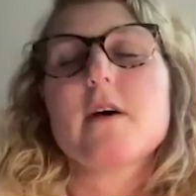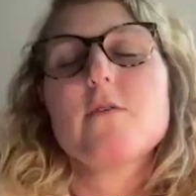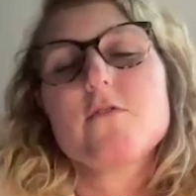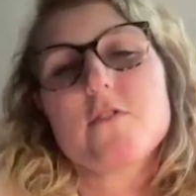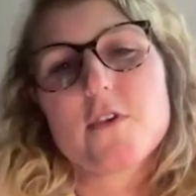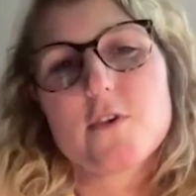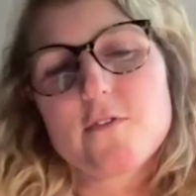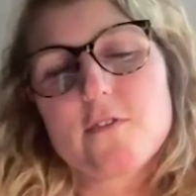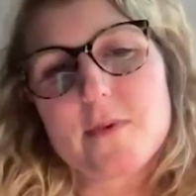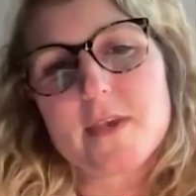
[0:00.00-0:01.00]
TAUS
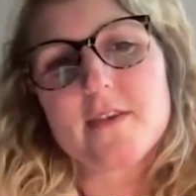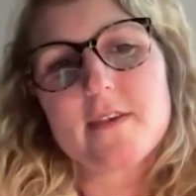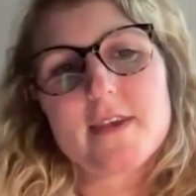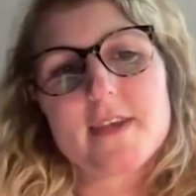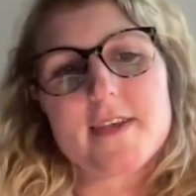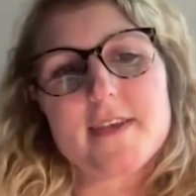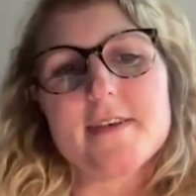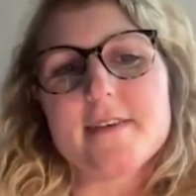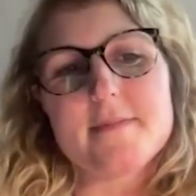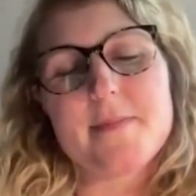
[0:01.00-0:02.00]
used to be,
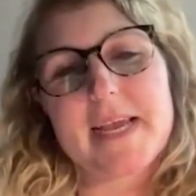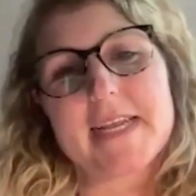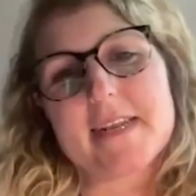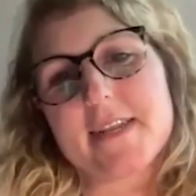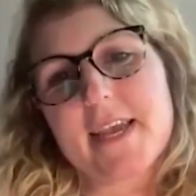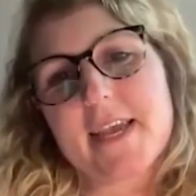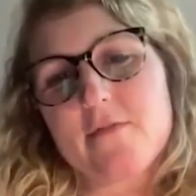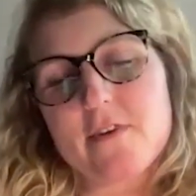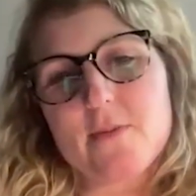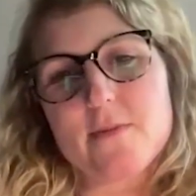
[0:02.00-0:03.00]
uh, back in the
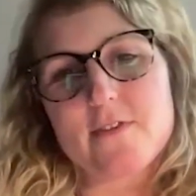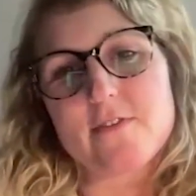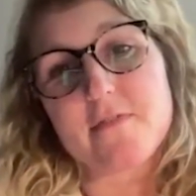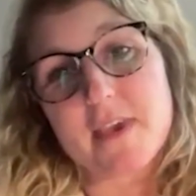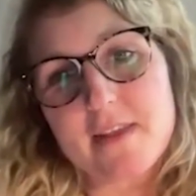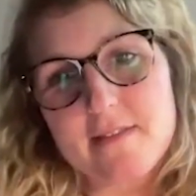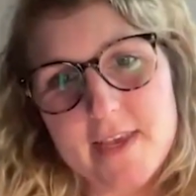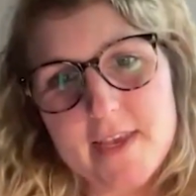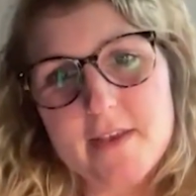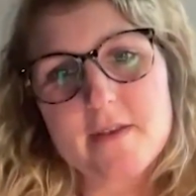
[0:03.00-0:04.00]
day, very much a think
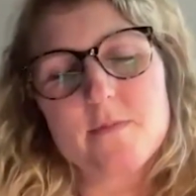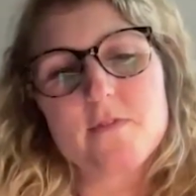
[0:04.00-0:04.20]
tank.